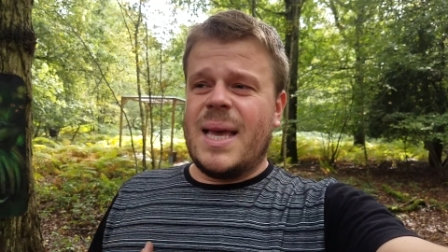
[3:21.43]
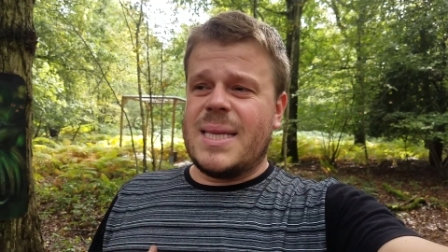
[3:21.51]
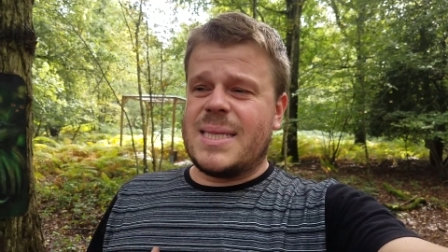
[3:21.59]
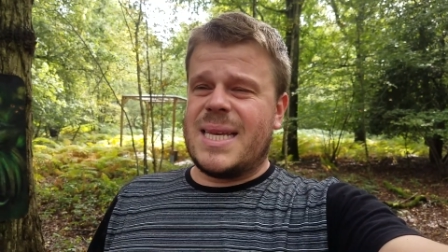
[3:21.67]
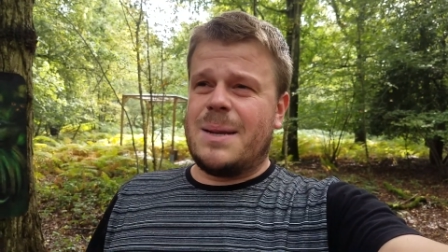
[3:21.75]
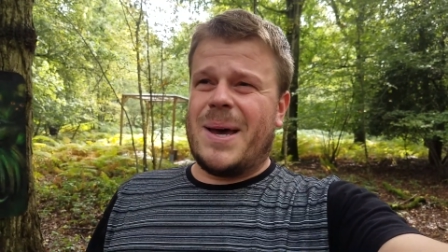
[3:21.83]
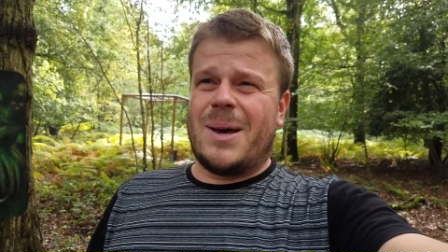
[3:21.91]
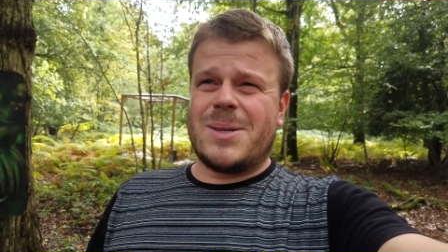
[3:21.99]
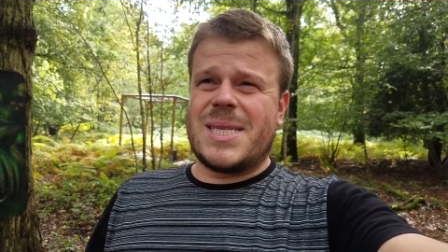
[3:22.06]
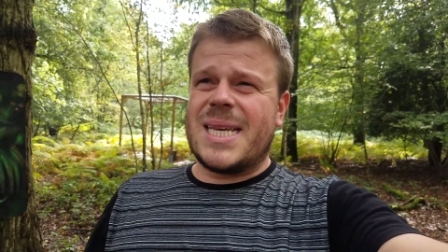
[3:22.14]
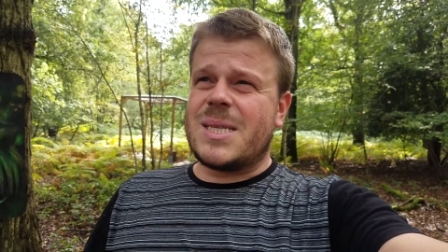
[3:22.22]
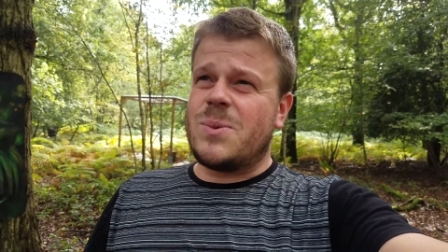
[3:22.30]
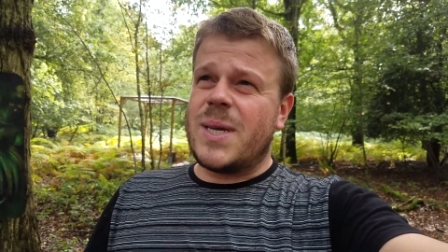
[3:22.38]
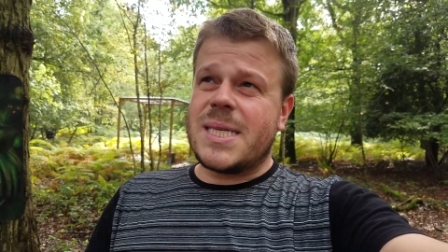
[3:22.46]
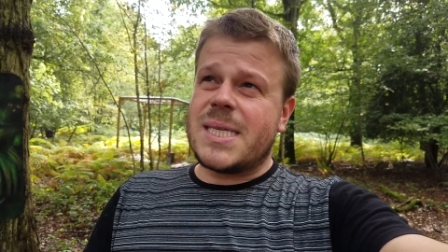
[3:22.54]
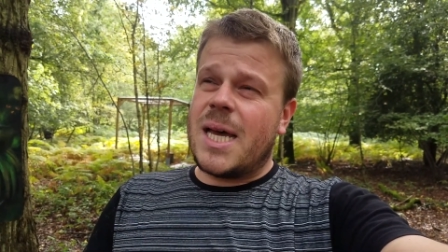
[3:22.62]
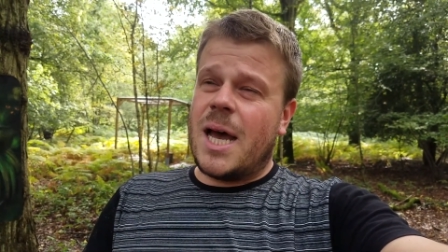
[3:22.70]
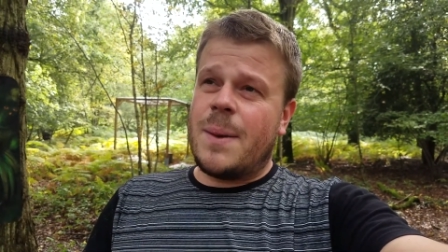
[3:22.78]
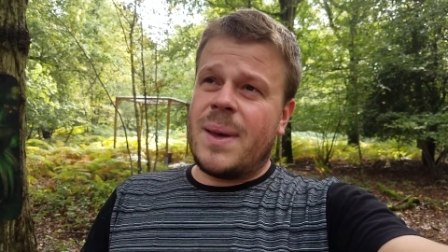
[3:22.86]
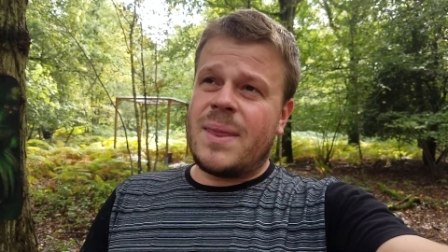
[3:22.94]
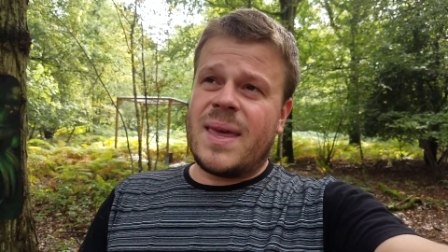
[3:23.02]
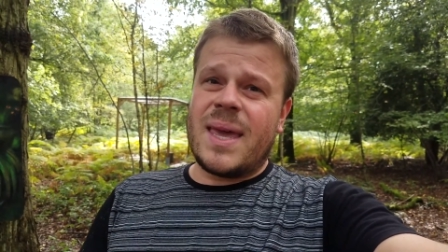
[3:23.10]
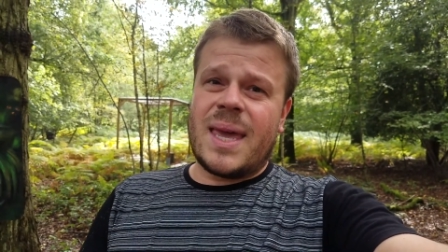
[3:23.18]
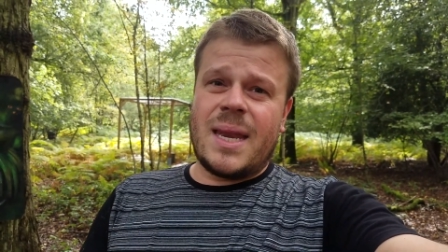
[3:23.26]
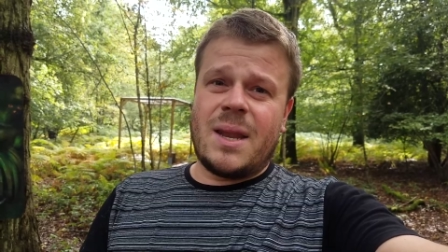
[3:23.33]
It's in about 6 weeks' time, I
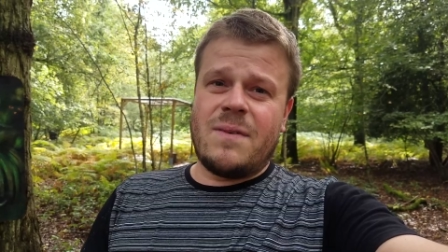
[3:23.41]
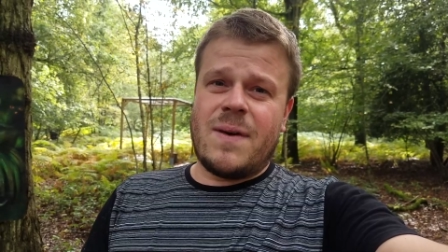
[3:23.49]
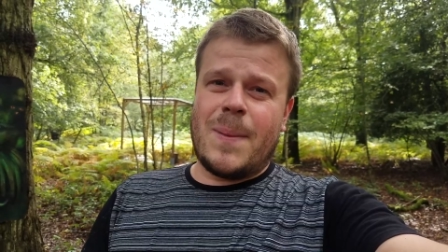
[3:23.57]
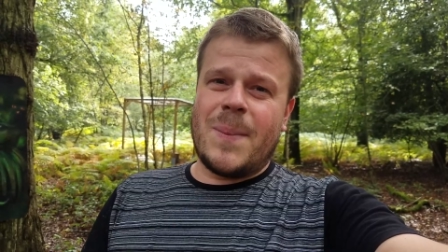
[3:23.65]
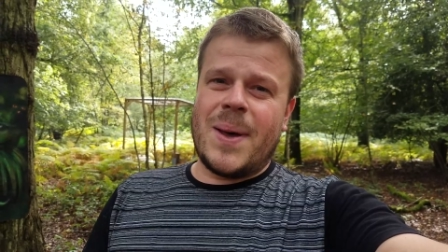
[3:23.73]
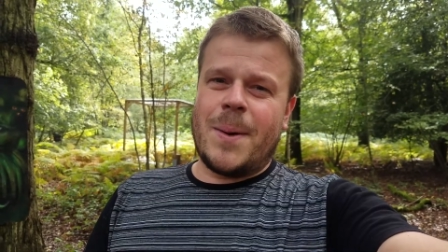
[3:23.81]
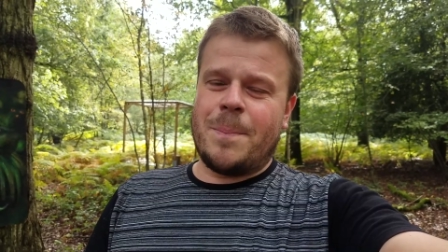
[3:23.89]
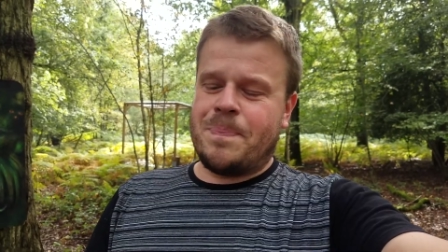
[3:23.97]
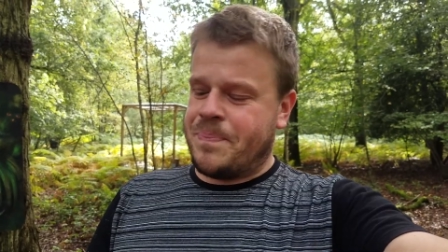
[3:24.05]
think, in November.